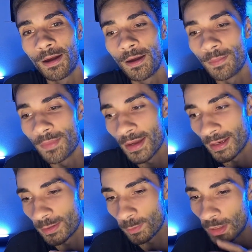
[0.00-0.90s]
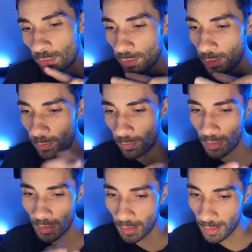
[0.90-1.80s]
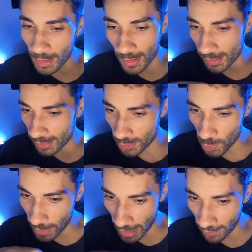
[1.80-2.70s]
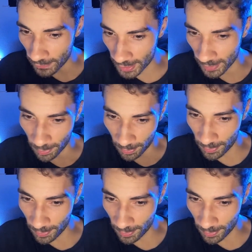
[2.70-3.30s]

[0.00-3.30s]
And we don't know. You'd have to